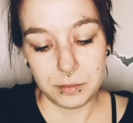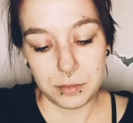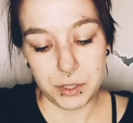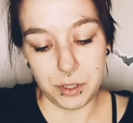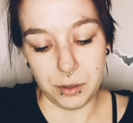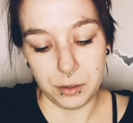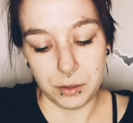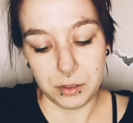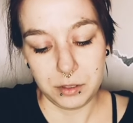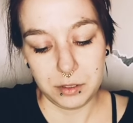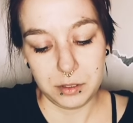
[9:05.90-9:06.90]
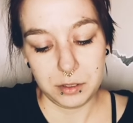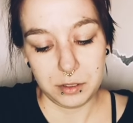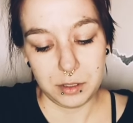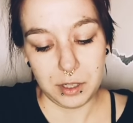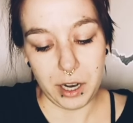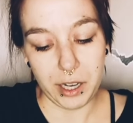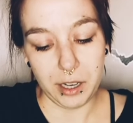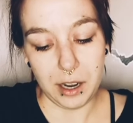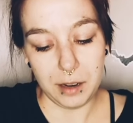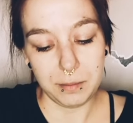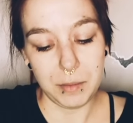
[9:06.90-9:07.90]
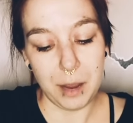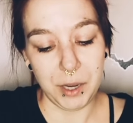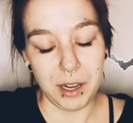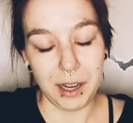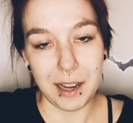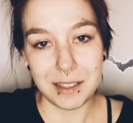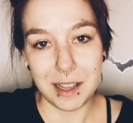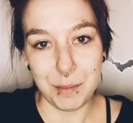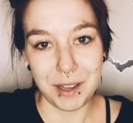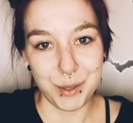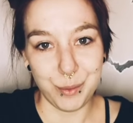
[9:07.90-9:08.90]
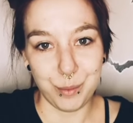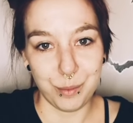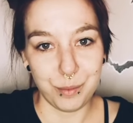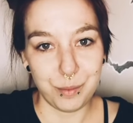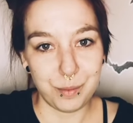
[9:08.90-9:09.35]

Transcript: So I mean, I guess that makes them